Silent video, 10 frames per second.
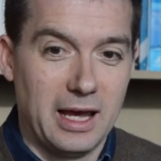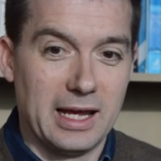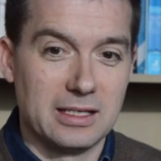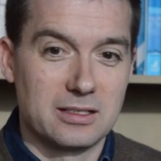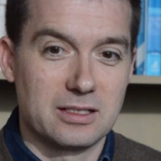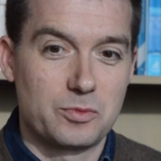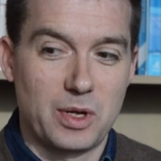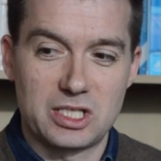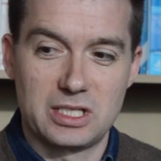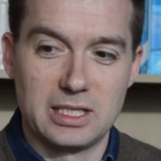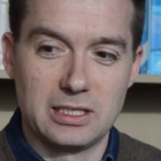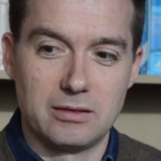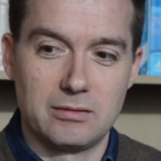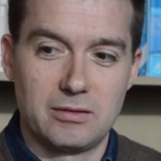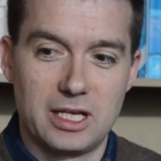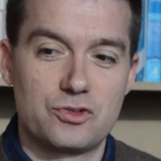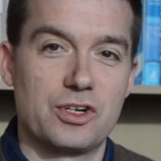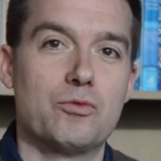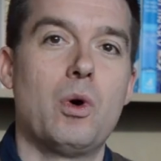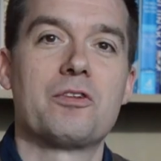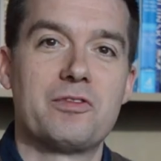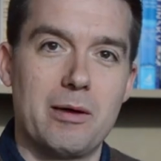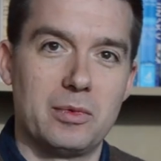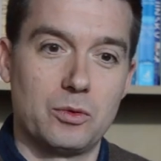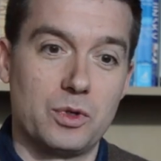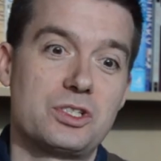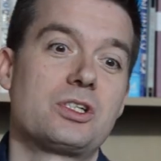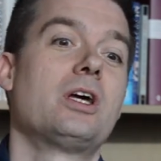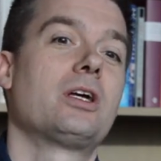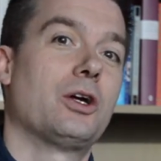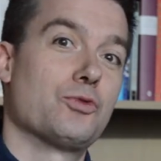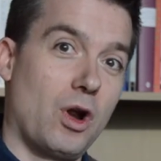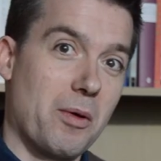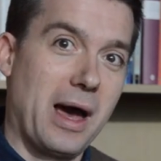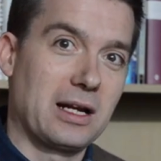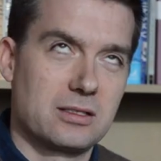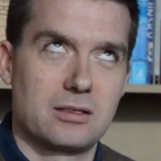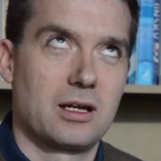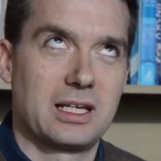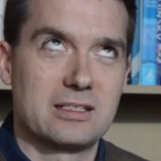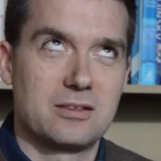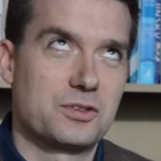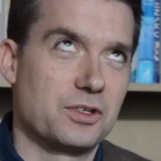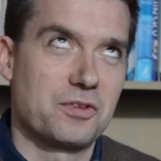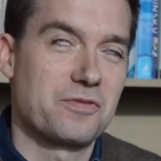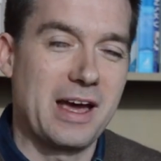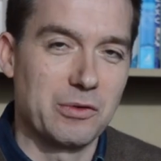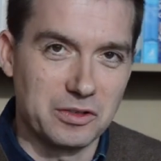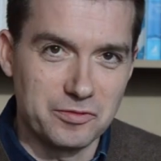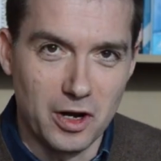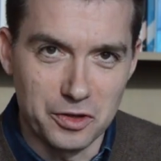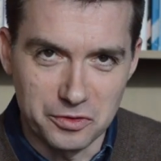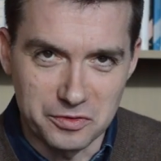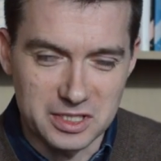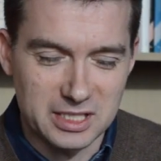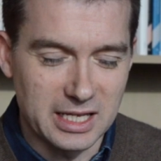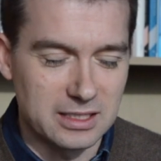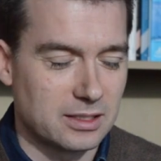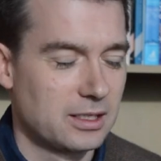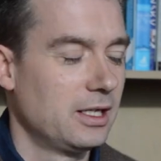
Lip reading: and especially the history of one family, which goes right back to, the founding father of the state.